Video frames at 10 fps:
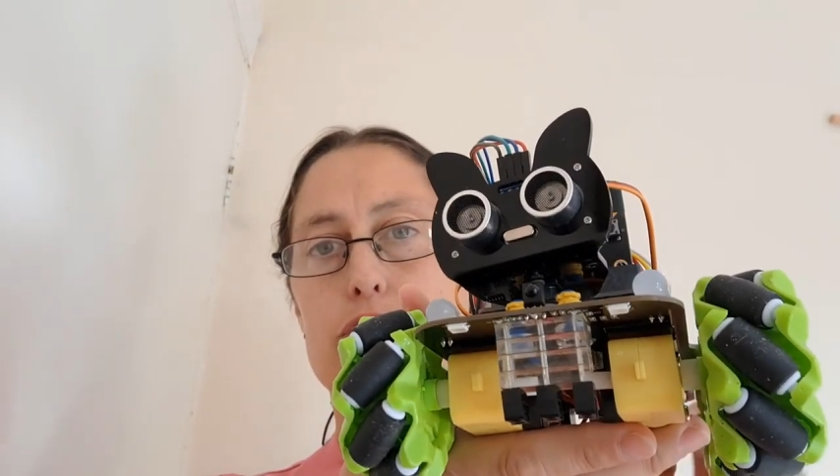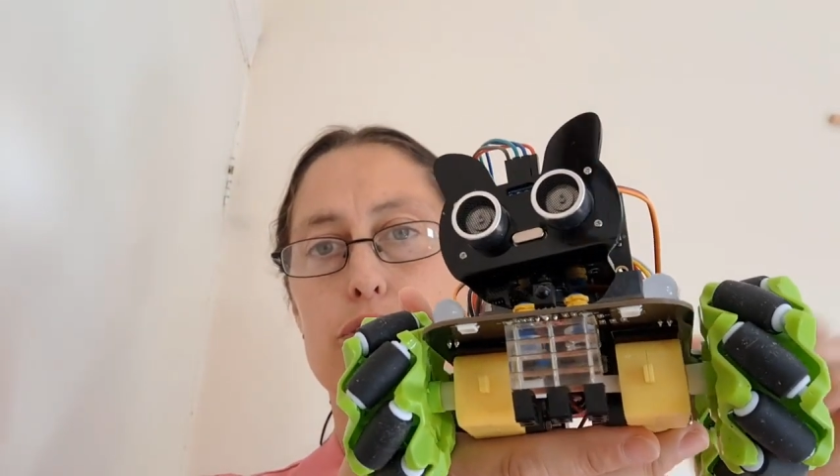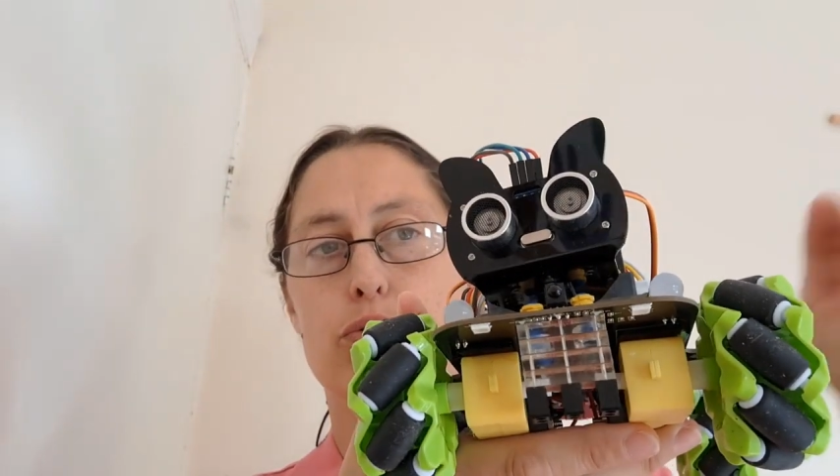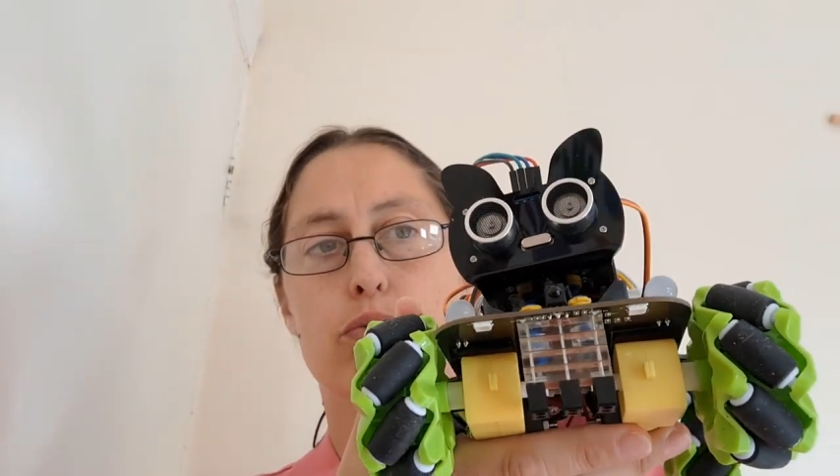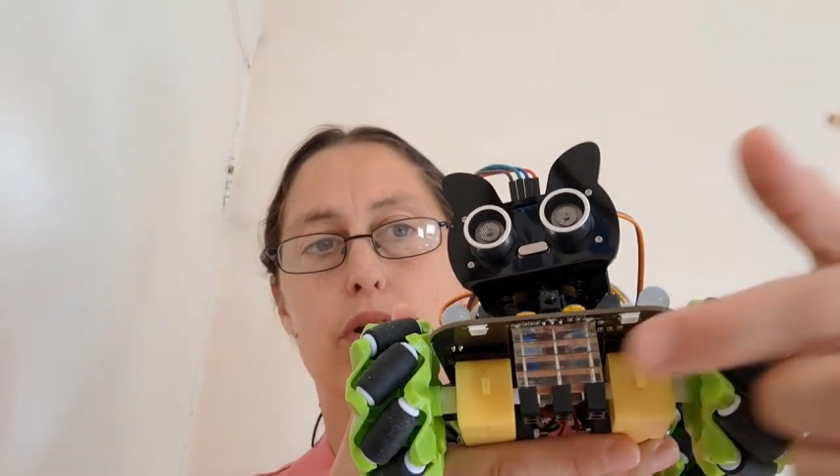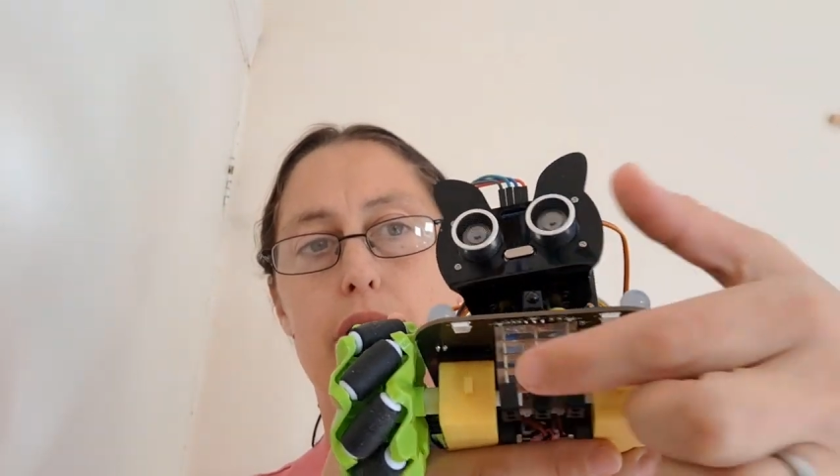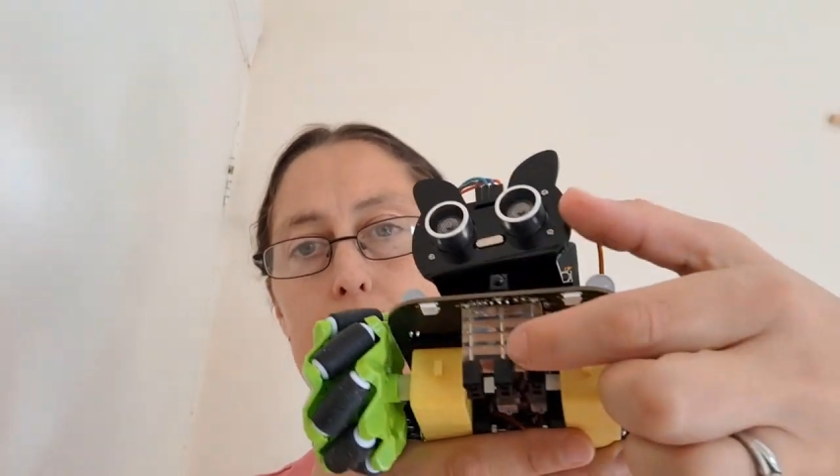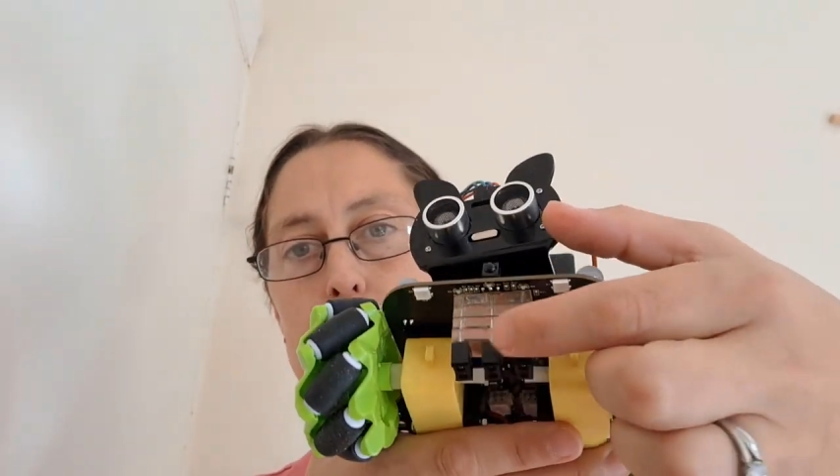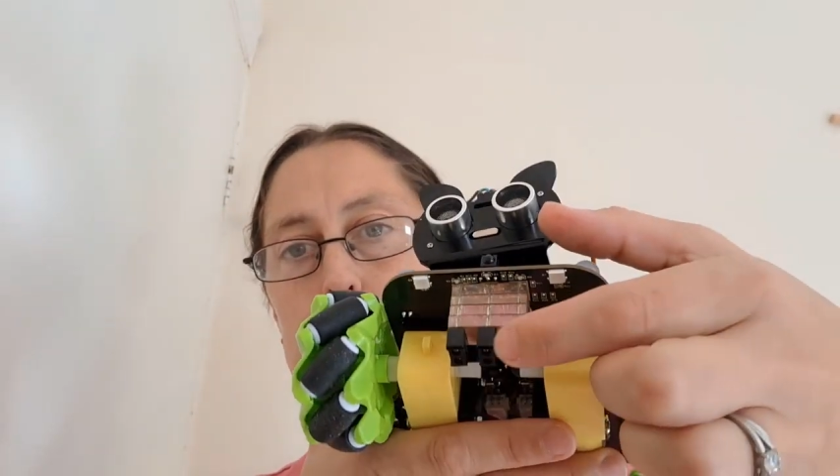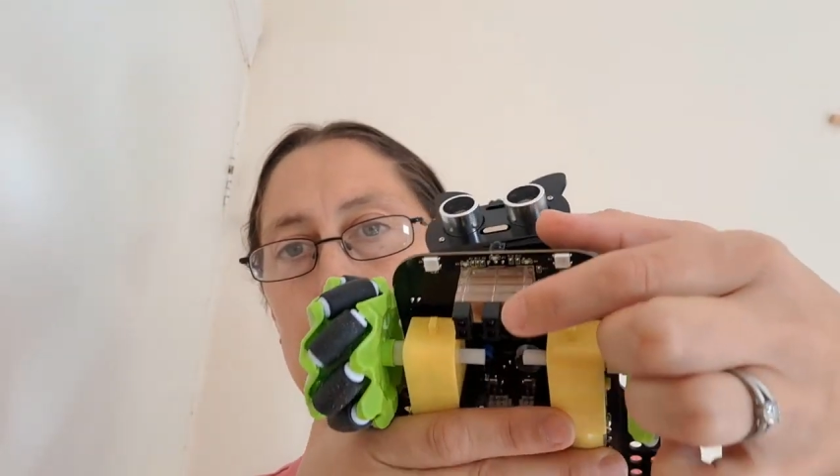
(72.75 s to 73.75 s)
do
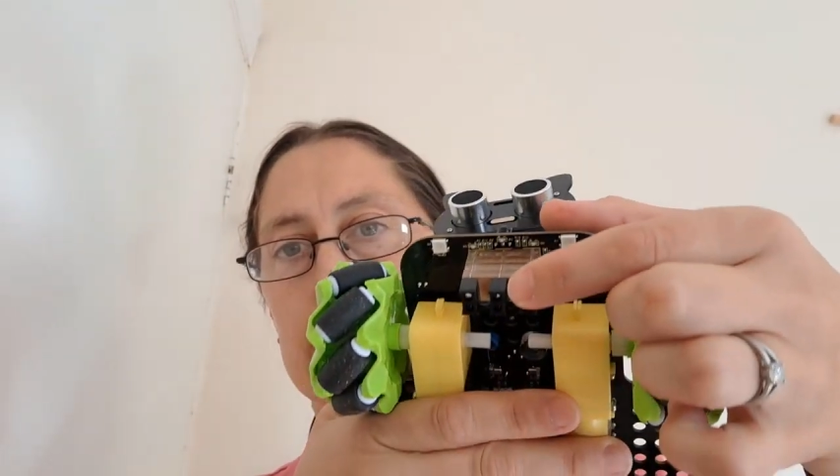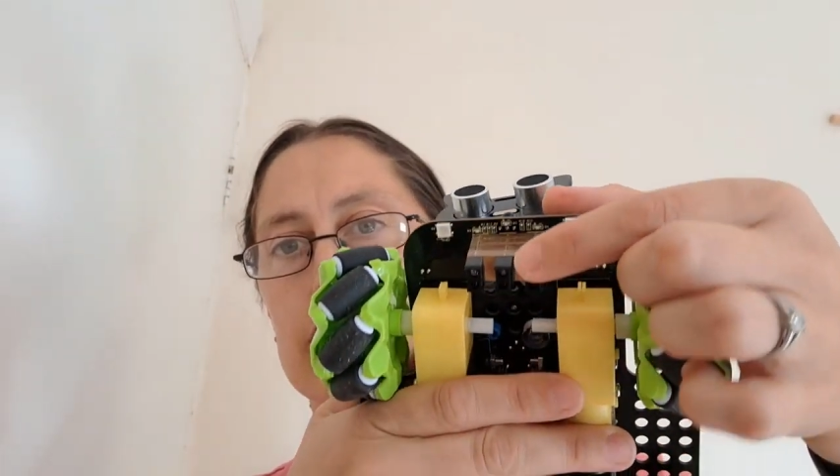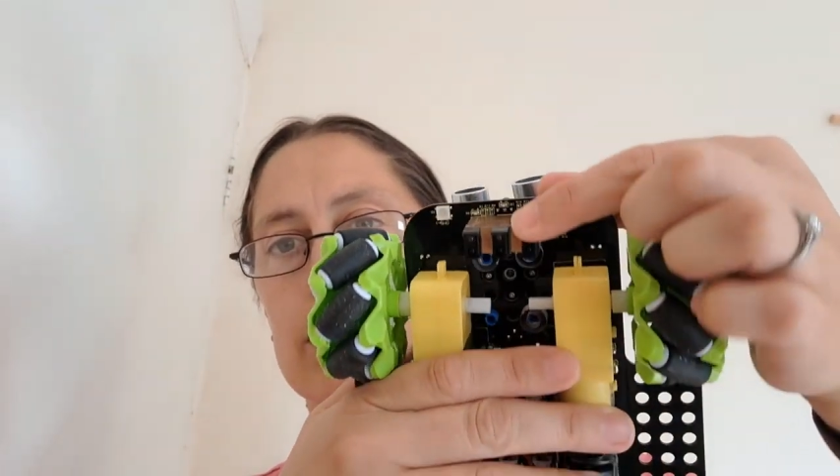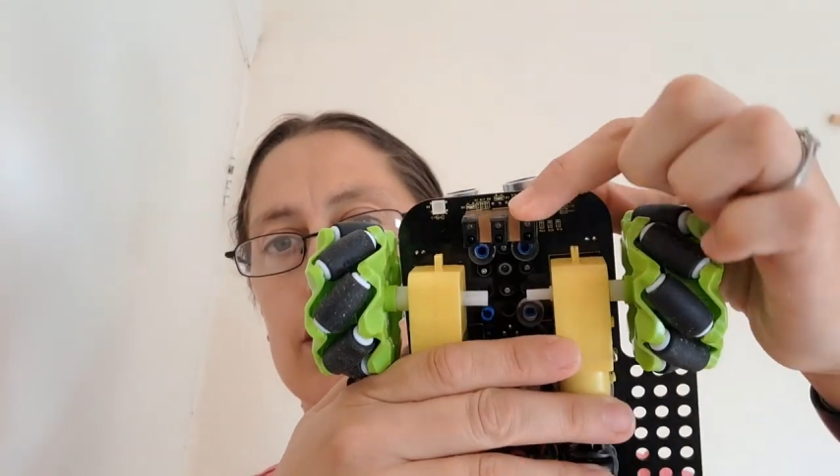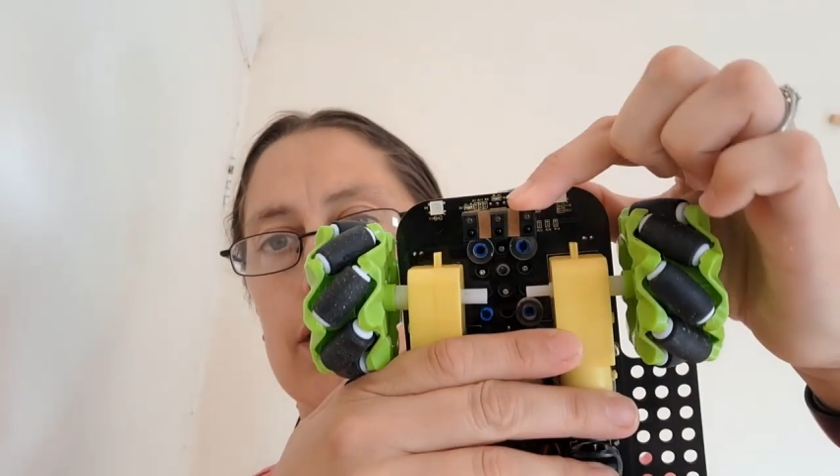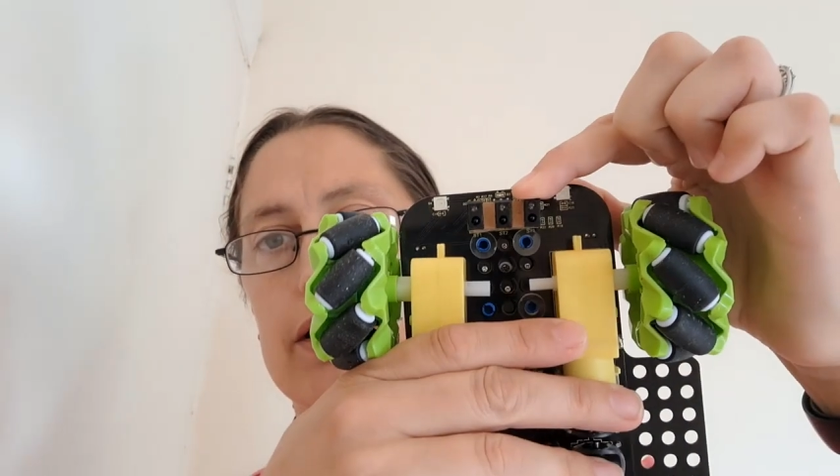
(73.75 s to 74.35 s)
line tracking,